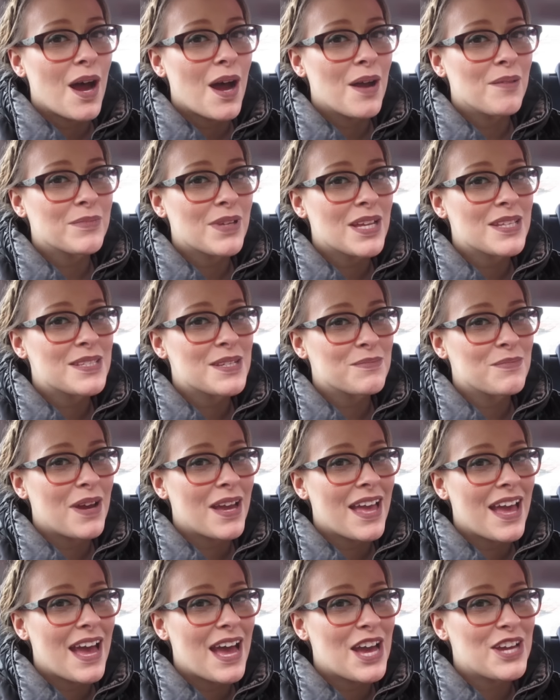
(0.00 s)
I'm getting
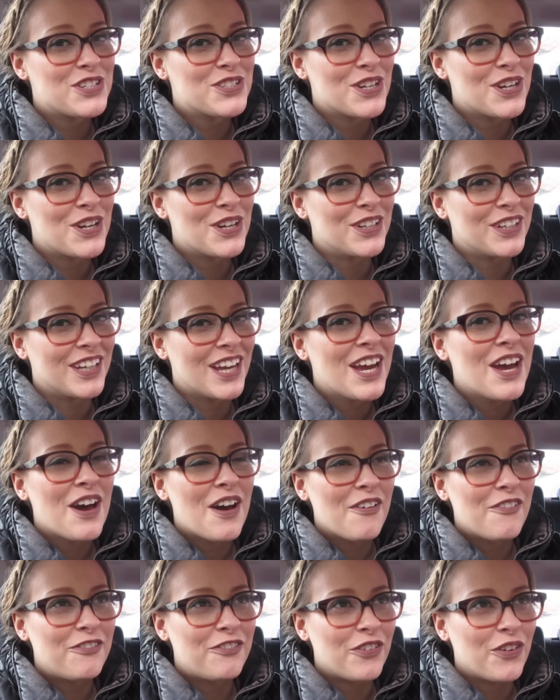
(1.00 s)
my hair done
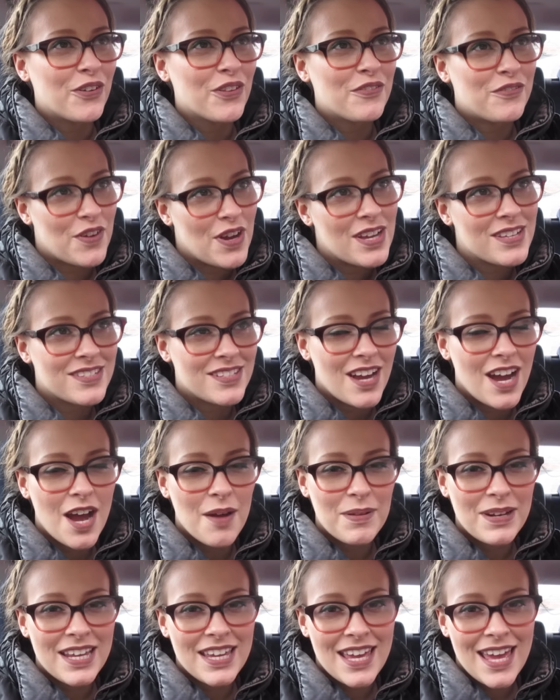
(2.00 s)
for the first
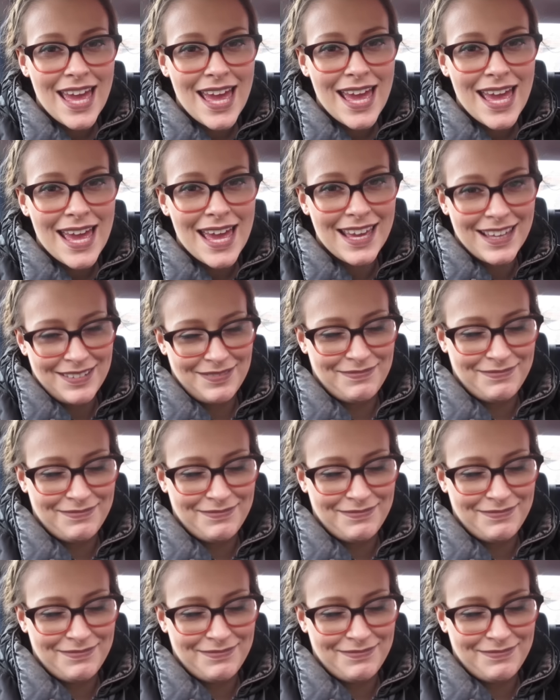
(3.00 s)
time in a year.